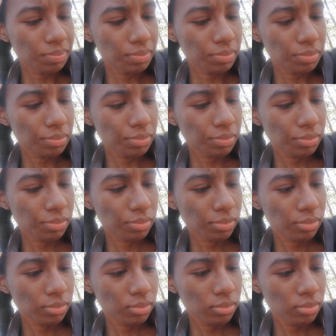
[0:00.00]

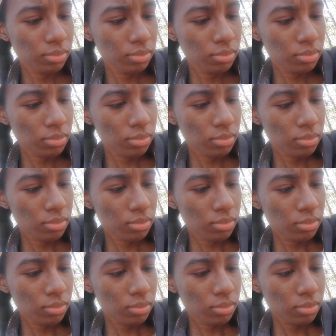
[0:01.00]

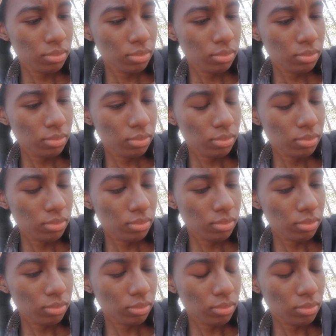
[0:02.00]

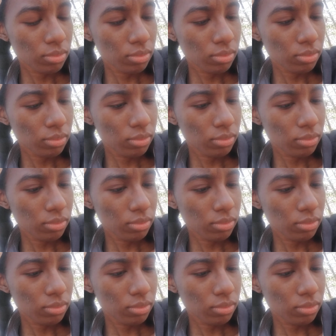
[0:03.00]
Nobody speaks.